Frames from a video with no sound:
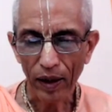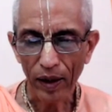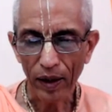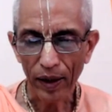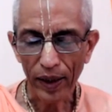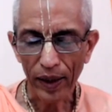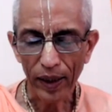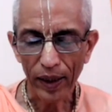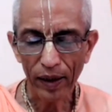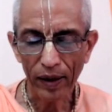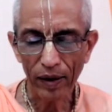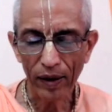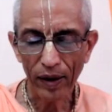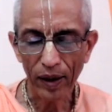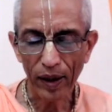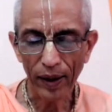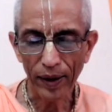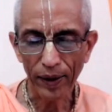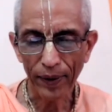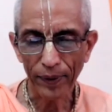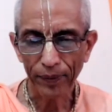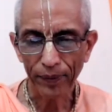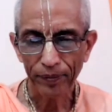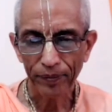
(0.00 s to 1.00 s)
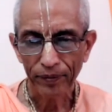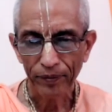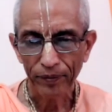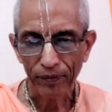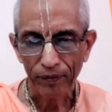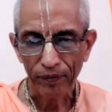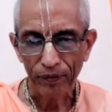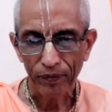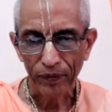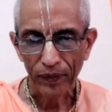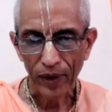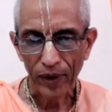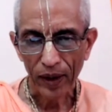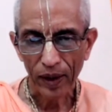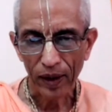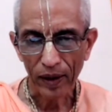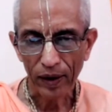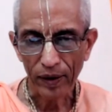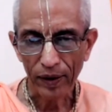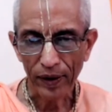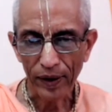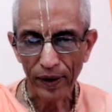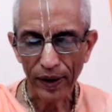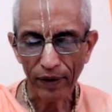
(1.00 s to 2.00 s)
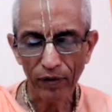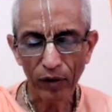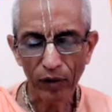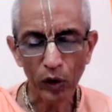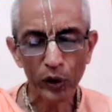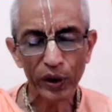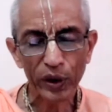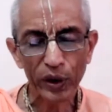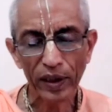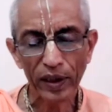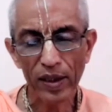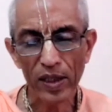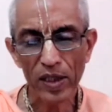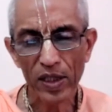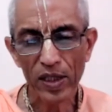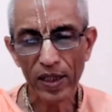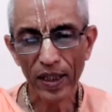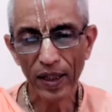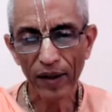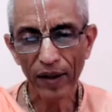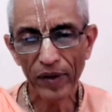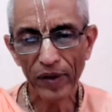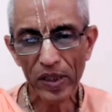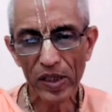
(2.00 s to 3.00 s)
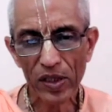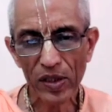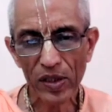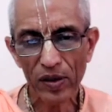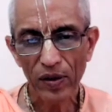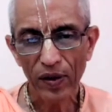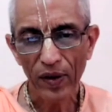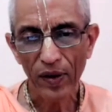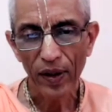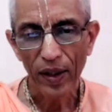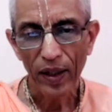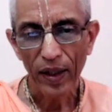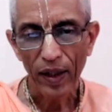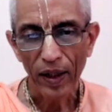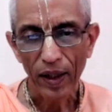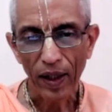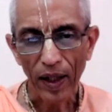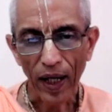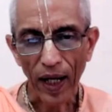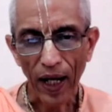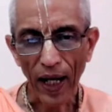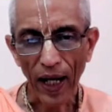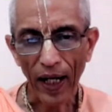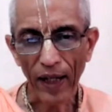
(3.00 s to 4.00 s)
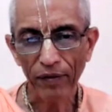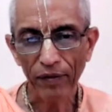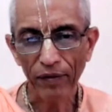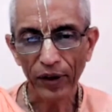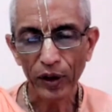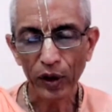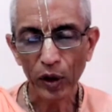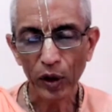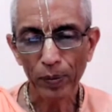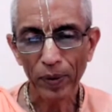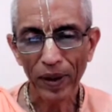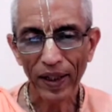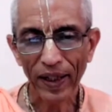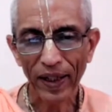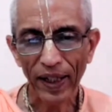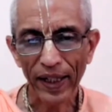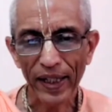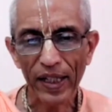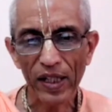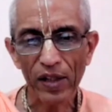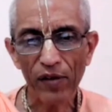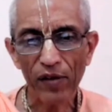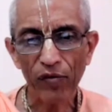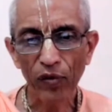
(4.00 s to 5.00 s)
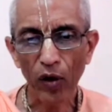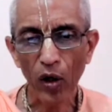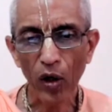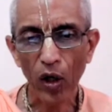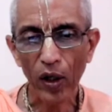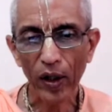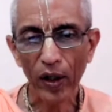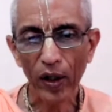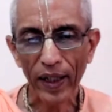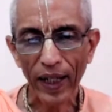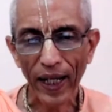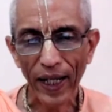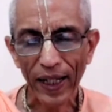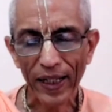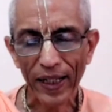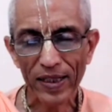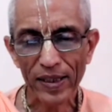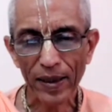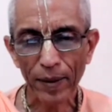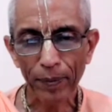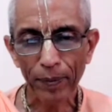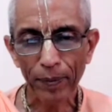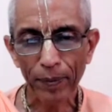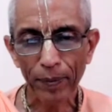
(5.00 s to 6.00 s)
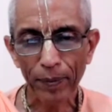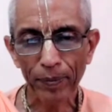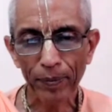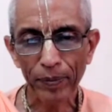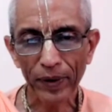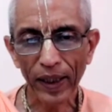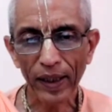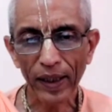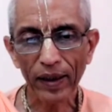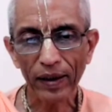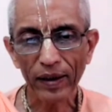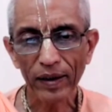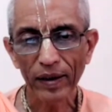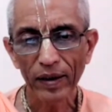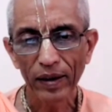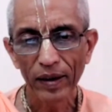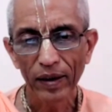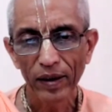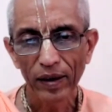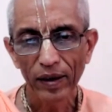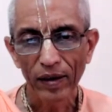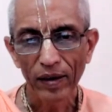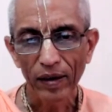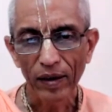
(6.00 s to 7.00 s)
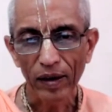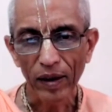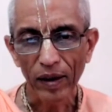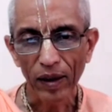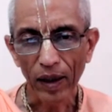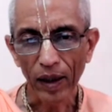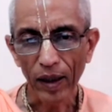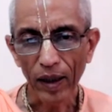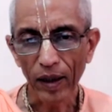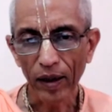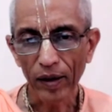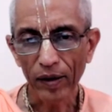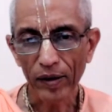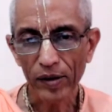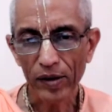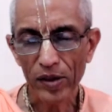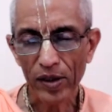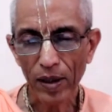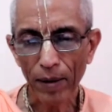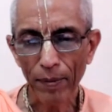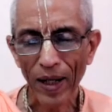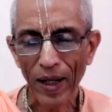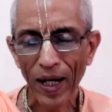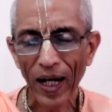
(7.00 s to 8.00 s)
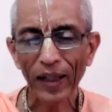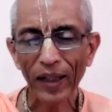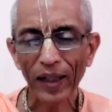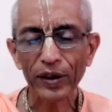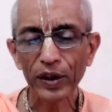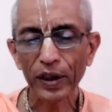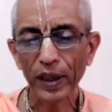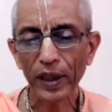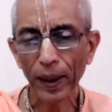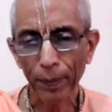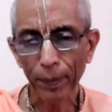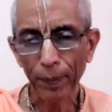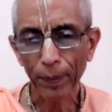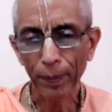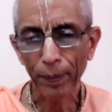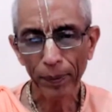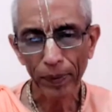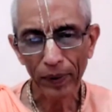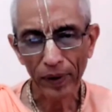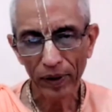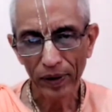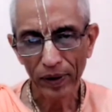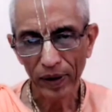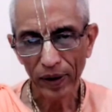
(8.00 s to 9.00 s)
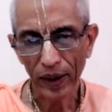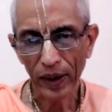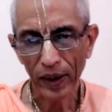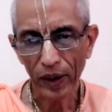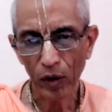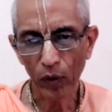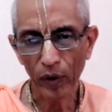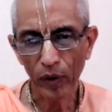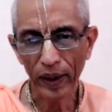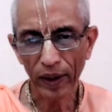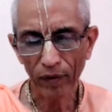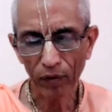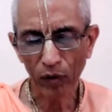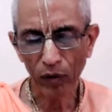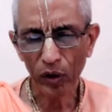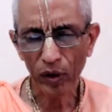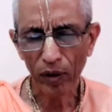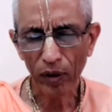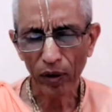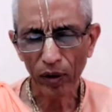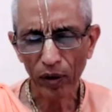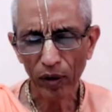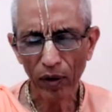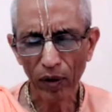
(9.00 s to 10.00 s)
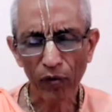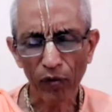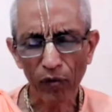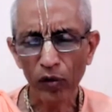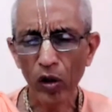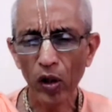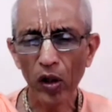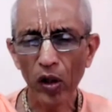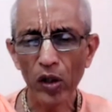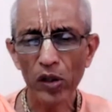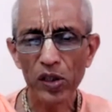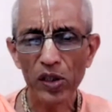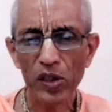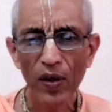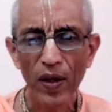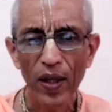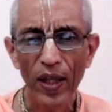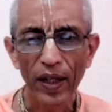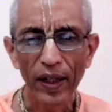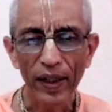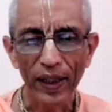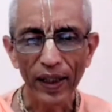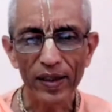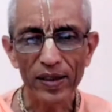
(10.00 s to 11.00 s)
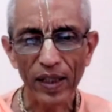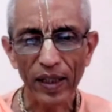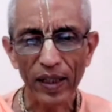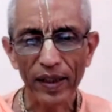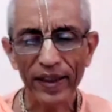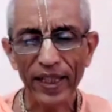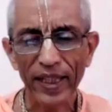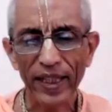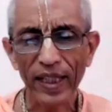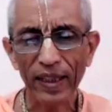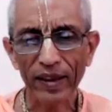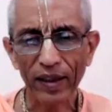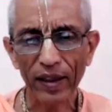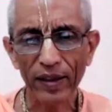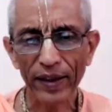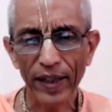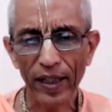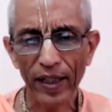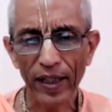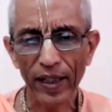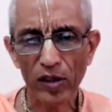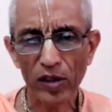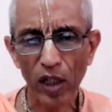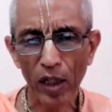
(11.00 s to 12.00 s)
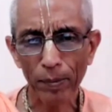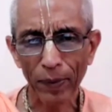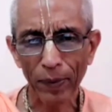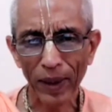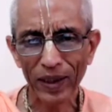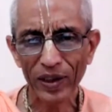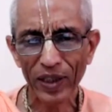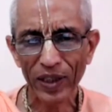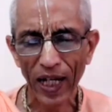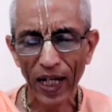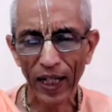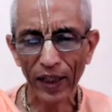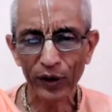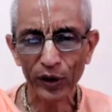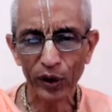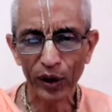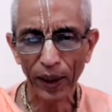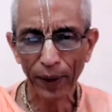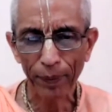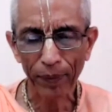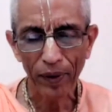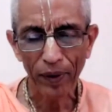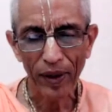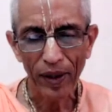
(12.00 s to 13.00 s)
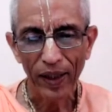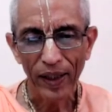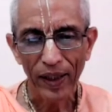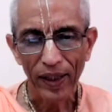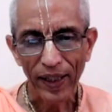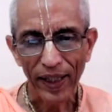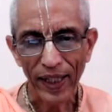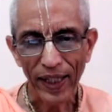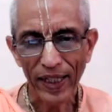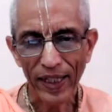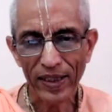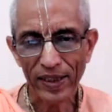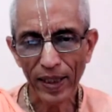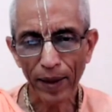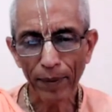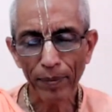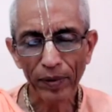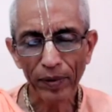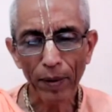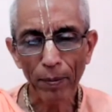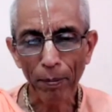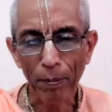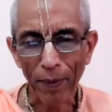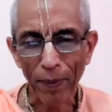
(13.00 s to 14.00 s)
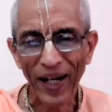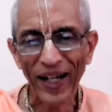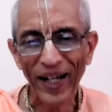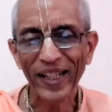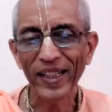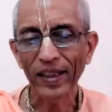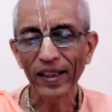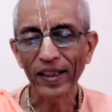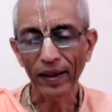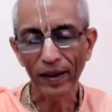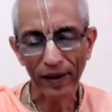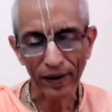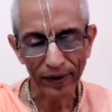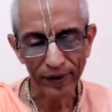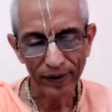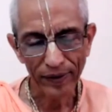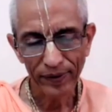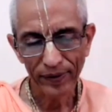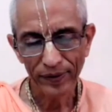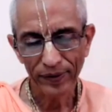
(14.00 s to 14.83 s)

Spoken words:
in devotional service, and we should be ready for accepting some hardship in doing devotion. Of course, in Sankirtan, there is not much hardship except the mind.